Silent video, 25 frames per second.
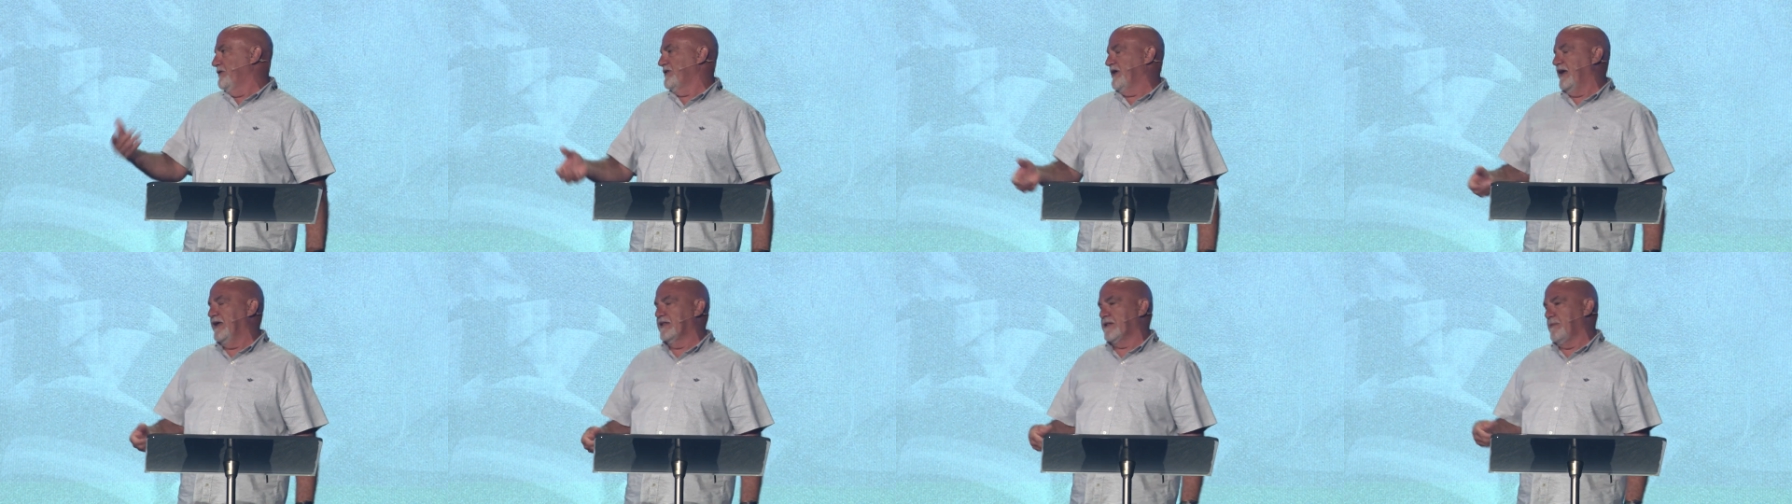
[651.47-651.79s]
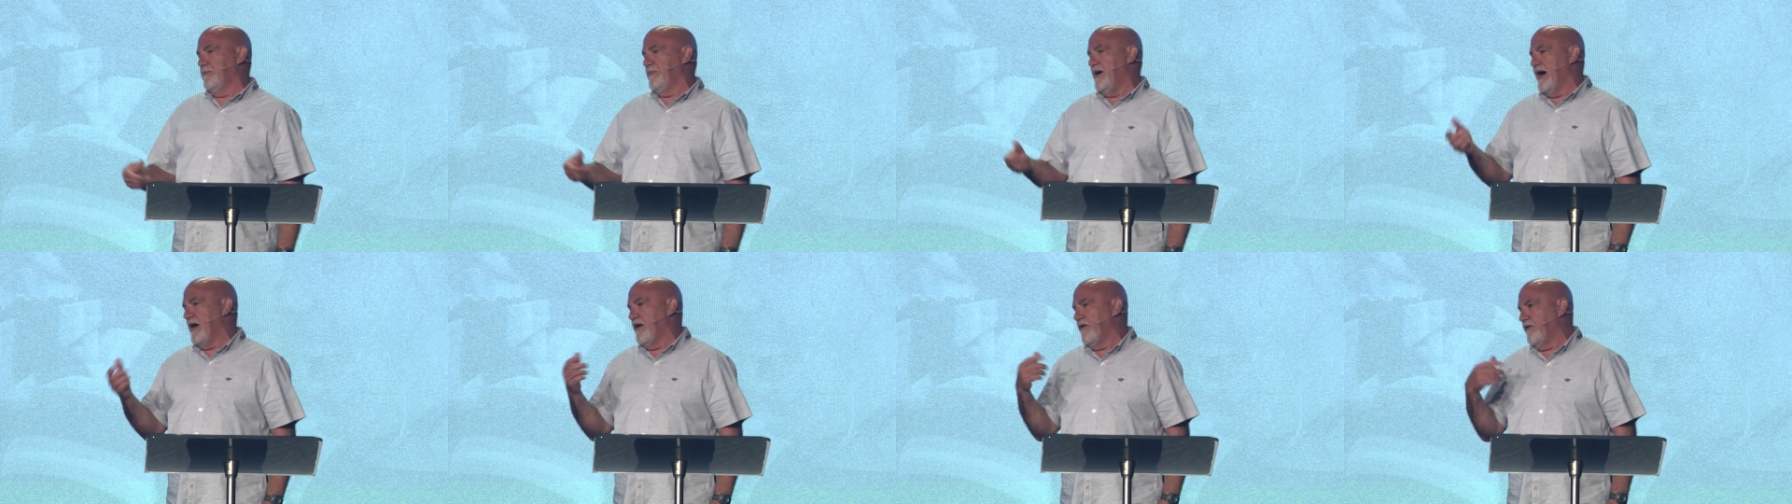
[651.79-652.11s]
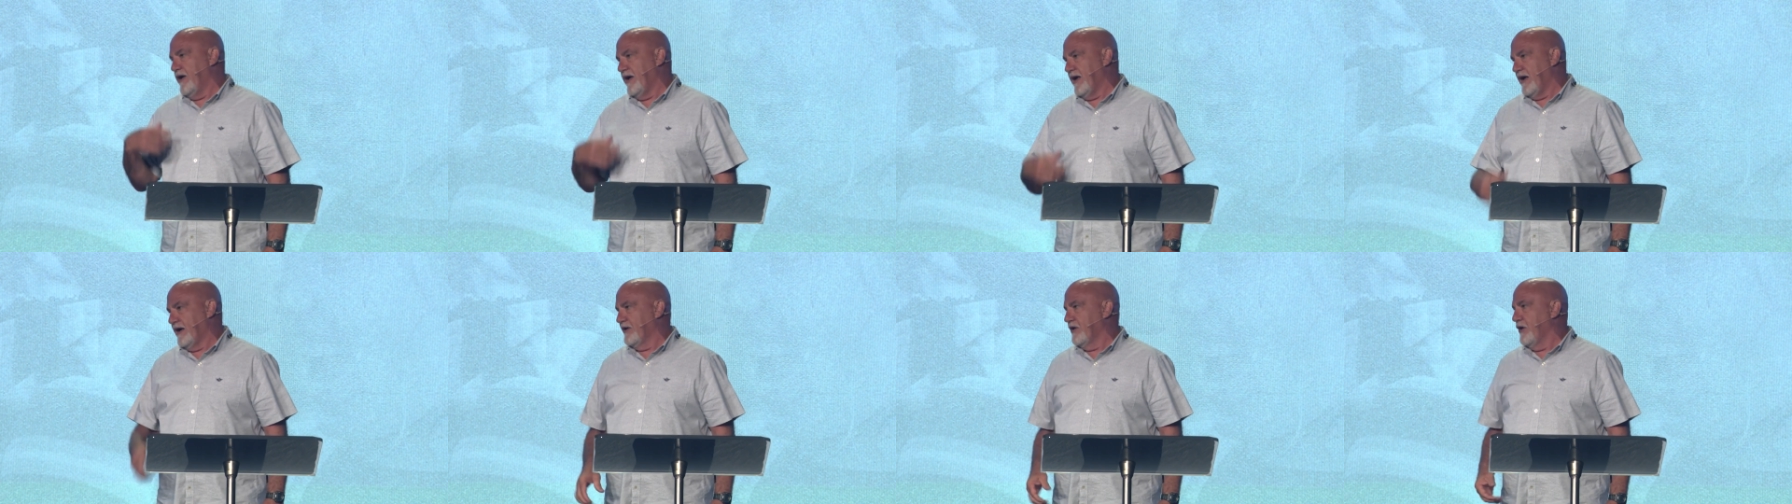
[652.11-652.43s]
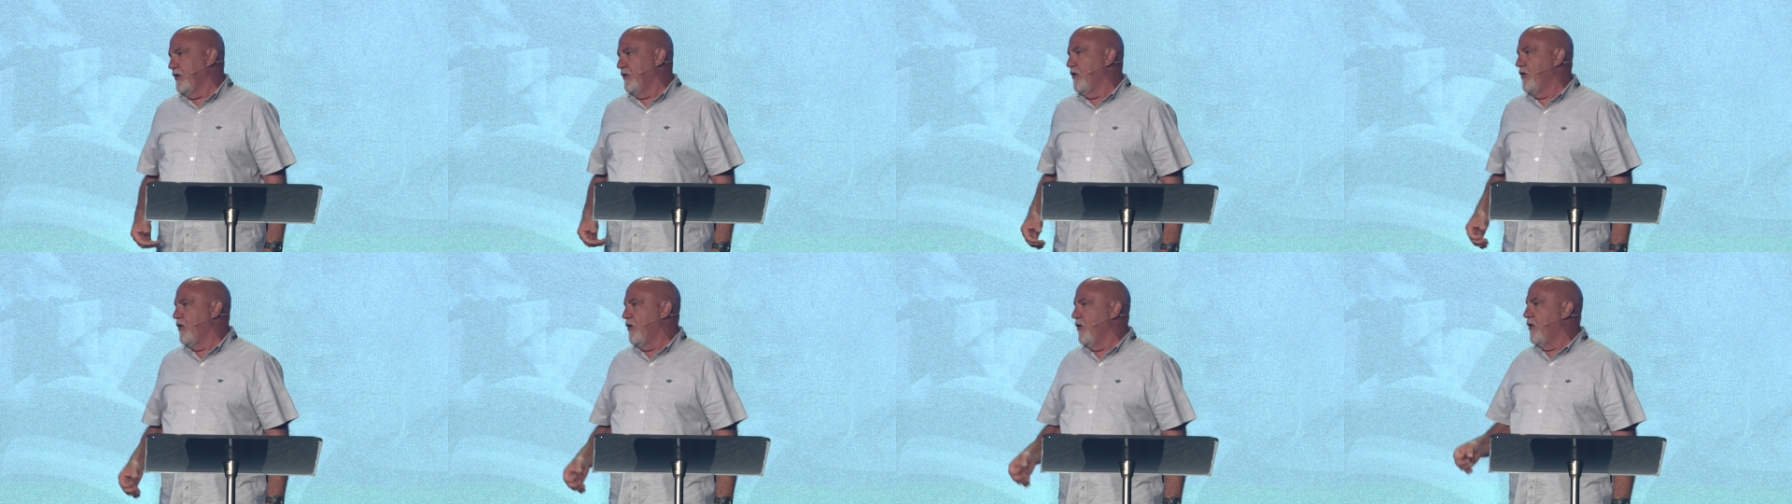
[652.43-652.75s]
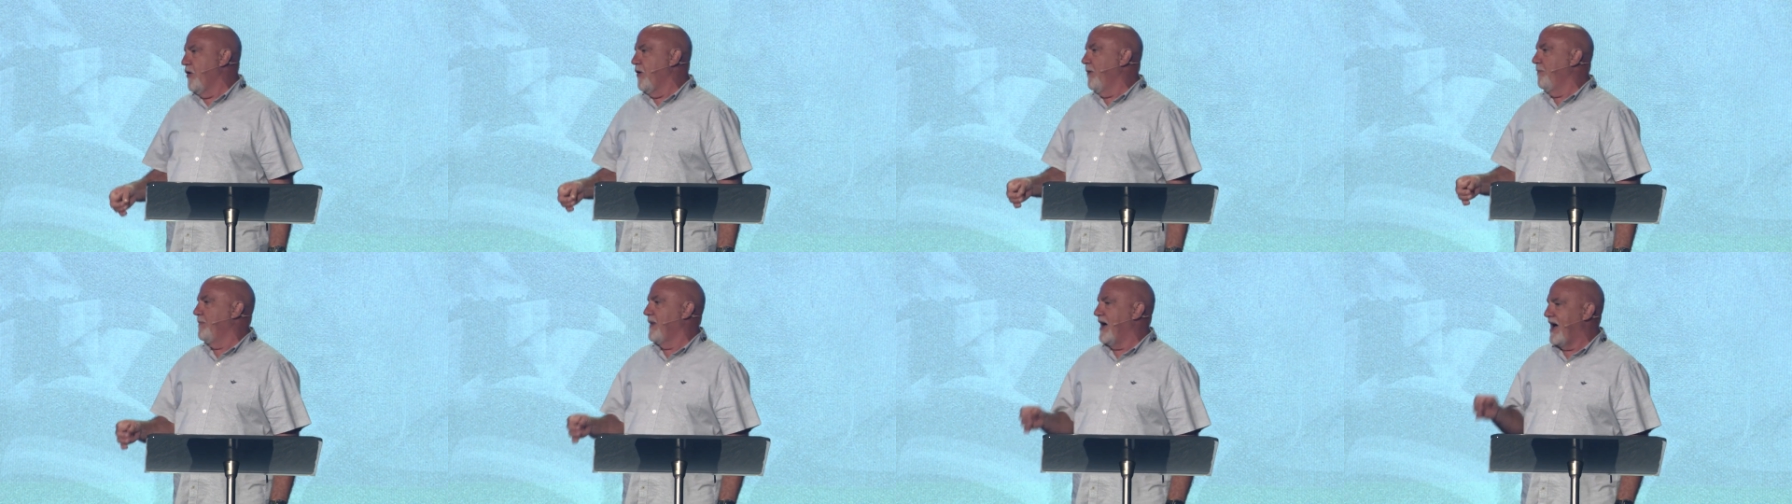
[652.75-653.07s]
I get the battery, I go
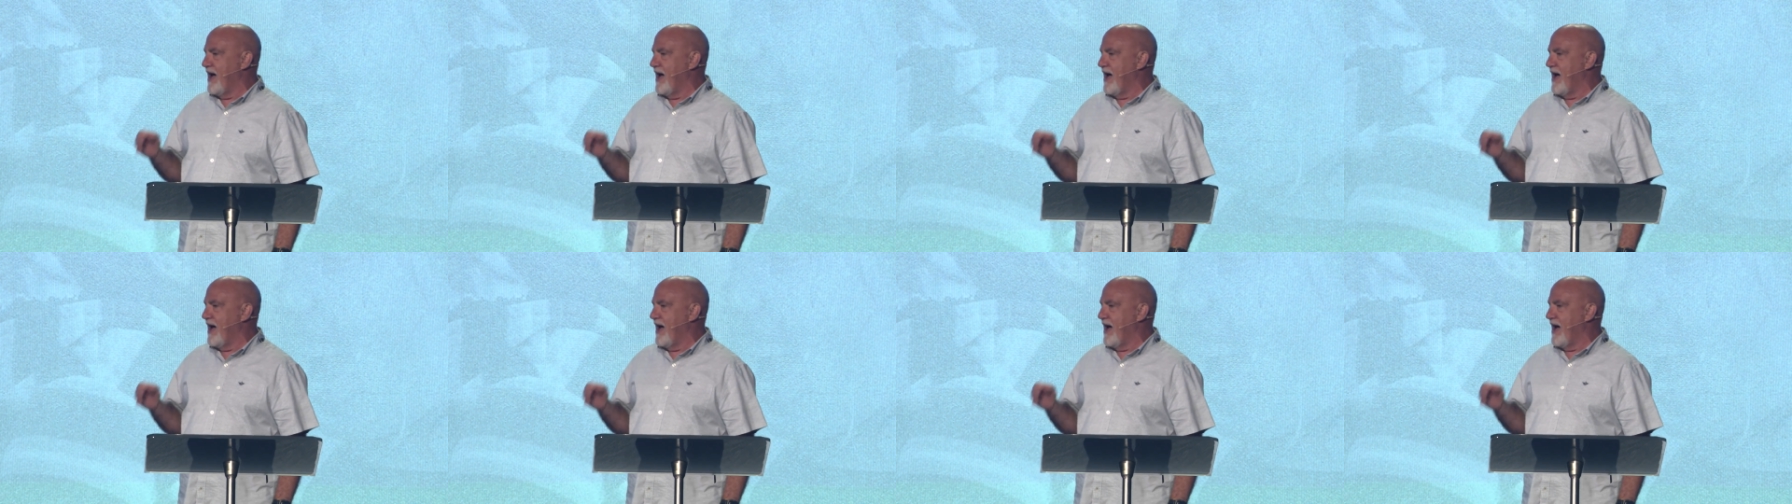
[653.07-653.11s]
home.